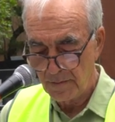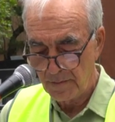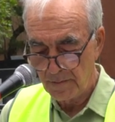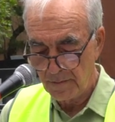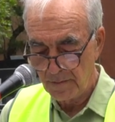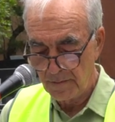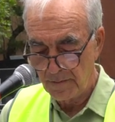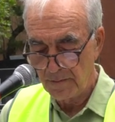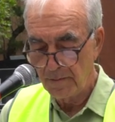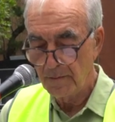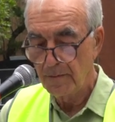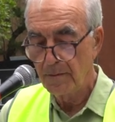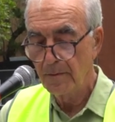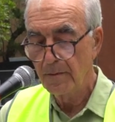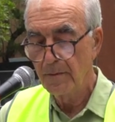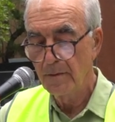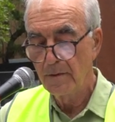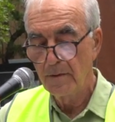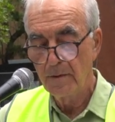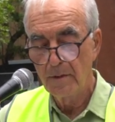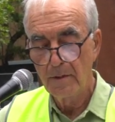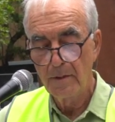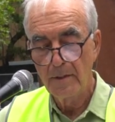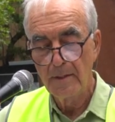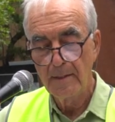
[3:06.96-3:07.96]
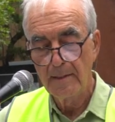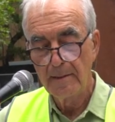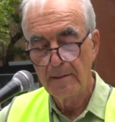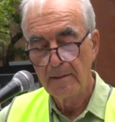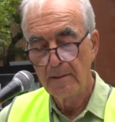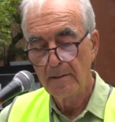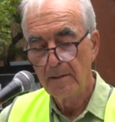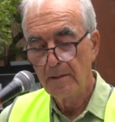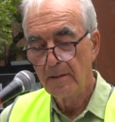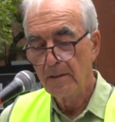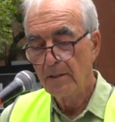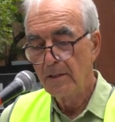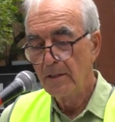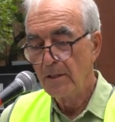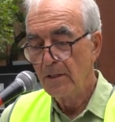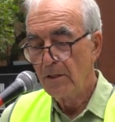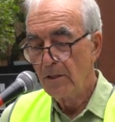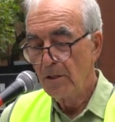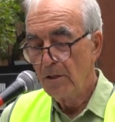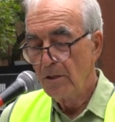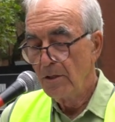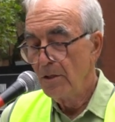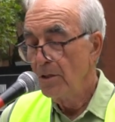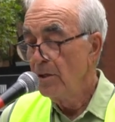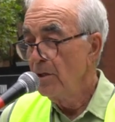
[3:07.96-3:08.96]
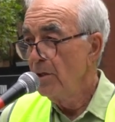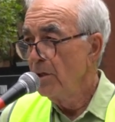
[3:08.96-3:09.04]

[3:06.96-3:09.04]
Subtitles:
No one is speaking in this clip.